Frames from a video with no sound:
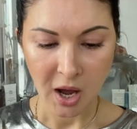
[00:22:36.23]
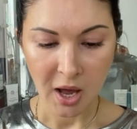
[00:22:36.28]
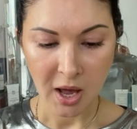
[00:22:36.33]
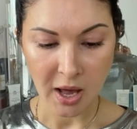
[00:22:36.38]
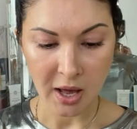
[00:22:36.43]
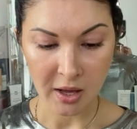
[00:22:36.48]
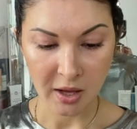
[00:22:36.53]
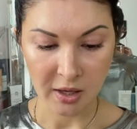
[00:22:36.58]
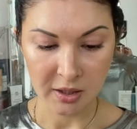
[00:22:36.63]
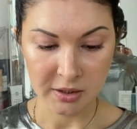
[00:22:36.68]

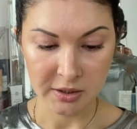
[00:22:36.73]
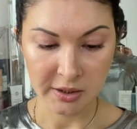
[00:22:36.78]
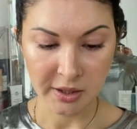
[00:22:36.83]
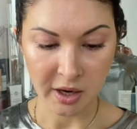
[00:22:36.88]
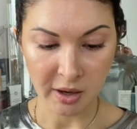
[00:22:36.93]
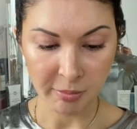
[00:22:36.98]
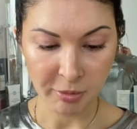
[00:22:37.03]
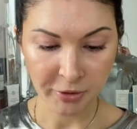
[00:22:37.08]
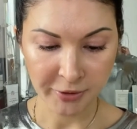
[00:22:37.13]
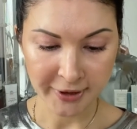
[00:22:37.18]
and
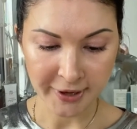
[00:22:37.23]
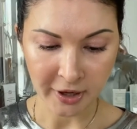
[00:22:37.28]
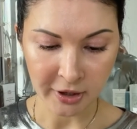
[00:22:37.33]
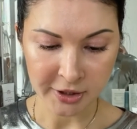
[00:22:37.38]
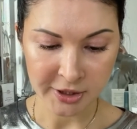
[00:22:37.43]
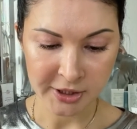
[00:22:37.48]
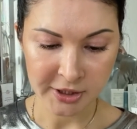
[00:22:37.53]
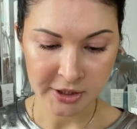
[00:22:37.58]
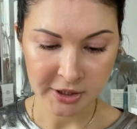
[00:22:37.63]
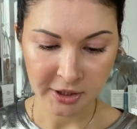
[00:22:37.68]
Cabaret
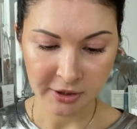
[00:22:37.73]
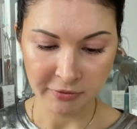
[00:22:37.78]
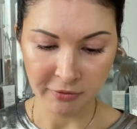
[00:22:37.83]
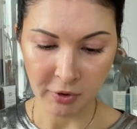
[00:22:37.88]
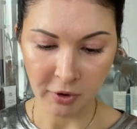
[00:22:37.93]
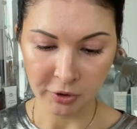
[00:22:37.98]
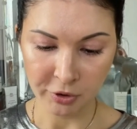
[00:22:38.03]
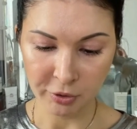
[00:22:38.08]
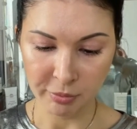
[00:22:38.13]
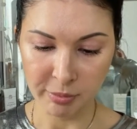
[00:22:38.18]
Artistic
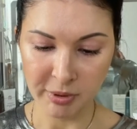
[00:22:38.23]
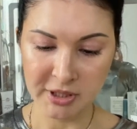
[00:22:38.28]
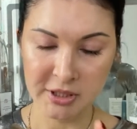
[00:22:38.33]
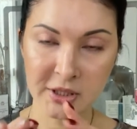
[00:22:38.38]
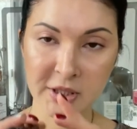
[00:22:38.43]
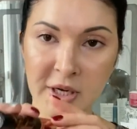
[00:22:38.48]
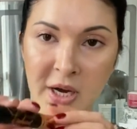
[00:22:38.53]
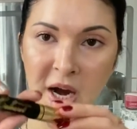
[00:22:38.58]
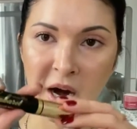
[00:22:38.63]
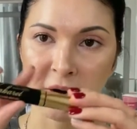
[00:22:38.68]
Volume
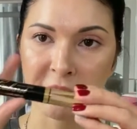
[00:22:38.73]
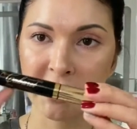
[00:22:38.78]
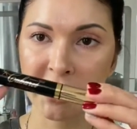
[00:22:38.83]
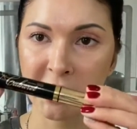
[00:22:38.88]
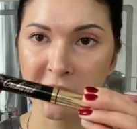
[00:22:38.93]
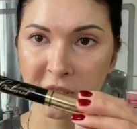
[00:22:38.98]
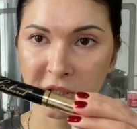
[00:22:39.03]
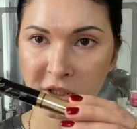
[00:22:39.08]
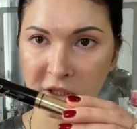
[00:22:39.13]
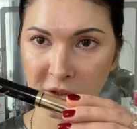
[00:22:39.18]
Mascara.
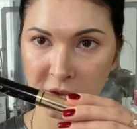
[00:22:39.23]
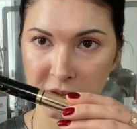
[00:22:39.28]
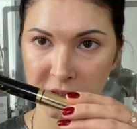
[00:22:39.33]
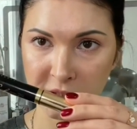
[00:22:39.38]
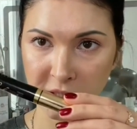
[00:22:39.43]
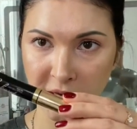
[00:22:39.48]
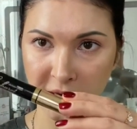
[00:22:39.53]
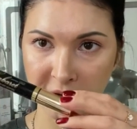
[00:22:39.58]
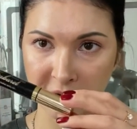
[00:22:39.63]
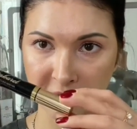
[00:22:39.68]
It looks
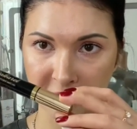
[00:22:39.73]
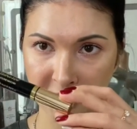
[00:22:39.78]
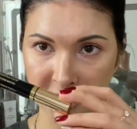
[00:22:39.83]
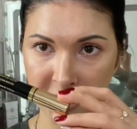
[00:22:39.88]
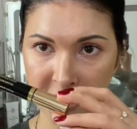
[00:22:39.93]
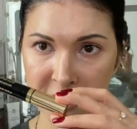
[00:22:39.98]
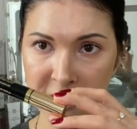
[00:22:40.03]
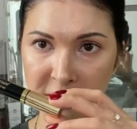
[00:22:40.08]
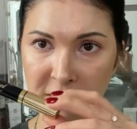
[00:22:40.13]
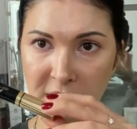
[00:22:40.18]
like
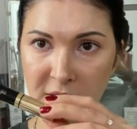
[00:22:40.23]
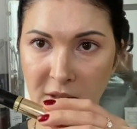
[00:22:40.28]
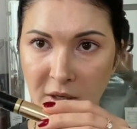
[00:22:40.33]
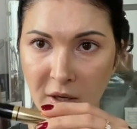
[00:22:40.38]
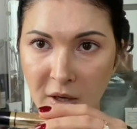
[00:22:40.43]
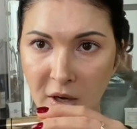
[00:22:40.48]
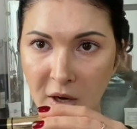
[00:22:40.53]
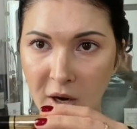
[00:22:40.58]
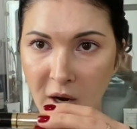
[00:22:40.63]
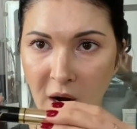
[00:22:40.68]
this.
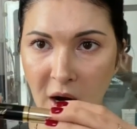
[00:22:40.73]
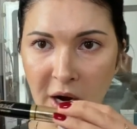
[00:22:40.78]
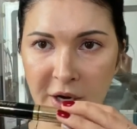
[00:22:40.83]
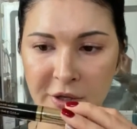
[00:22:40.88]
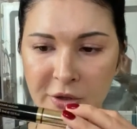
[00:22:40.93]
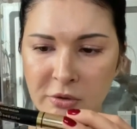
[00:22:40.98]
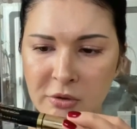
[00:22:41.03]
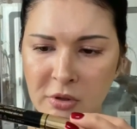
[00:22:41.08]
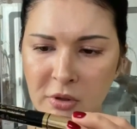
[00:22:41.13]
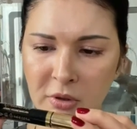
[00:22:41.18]
I
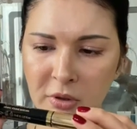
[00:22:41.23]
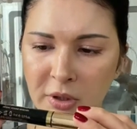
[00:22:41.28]
use